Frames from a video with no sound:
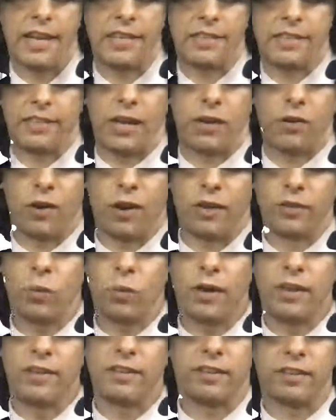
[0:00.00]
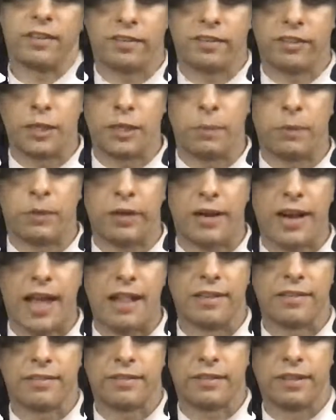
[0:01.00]
that they cross once, there's a similar
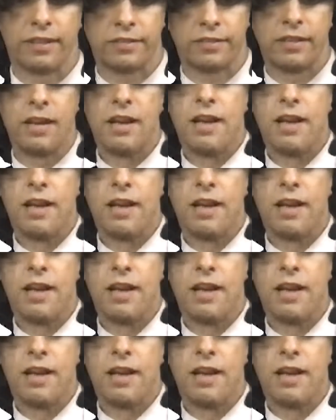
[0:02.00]
analysis,